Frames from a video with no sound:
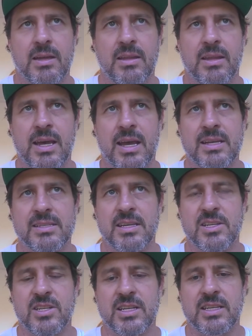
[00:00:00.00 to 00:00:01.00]
They
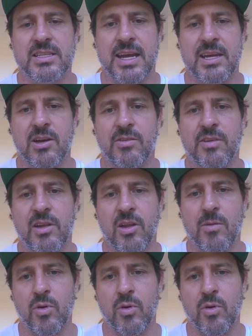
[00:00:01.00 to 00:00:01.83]
essentially take off a lot